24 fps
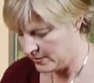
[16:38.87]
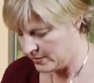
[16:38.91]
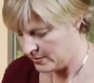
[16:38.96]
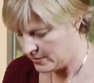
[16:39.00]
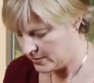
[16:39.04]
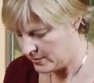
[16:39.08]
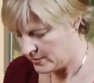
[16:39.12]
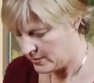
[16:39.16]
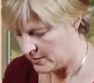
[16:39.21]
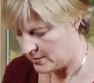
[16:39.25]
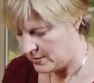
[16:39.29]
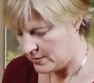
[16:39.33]

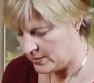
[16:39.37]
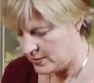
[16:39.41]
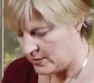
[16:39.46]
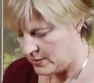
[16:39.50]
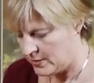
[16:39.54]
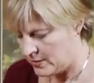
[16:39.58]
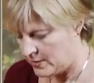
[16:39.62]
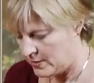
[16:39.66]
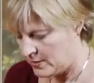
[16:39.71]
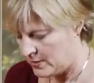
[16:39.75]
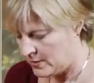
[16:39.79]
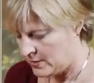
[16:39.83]

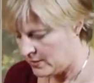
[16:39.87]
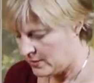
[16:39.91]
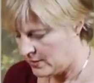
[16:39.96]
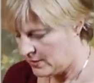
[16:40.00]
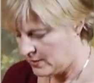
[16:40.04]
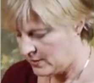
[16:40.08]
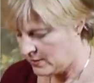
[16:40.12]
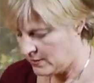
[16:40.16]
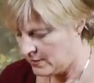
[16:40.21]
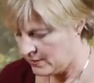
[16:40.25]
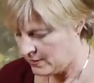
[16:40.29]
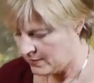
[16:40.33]

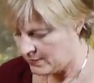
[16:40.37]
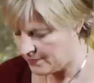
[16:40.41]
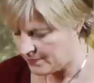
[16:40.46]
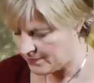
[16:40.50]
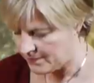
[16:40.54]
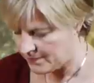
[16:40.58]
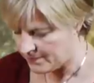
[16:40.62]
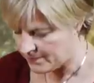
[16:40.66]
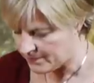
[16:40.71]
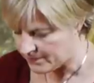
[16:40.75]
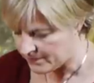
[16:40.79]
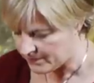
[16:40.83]

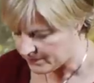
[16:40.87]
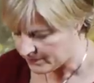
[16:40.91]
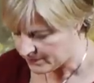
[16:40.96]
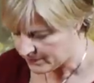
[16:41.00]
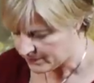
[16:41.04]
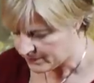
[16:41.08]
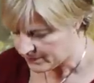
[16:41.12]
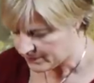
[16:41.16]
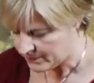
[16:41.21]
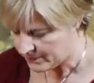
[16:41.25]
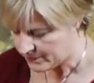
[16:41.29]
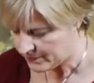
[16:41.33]

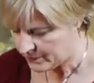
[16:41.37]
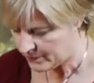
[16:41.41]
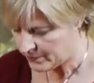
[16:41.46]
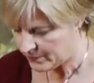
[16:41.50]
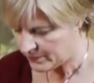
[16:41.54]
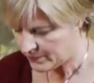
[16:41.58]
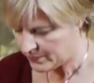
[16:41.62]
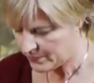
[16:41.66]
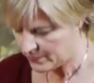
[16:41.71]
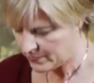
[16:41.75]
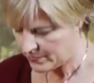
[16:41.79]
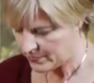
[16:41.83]

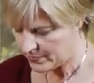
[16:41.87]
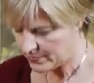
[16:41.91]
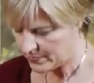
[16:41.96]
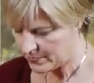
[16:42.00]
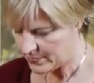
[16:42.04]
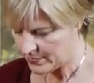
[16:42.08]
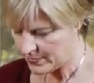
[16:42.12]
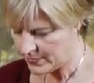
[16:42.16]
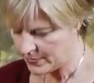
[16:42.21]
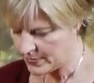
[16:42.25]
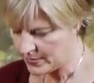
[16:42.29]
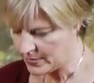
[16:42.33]

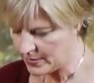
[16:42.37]
(silence)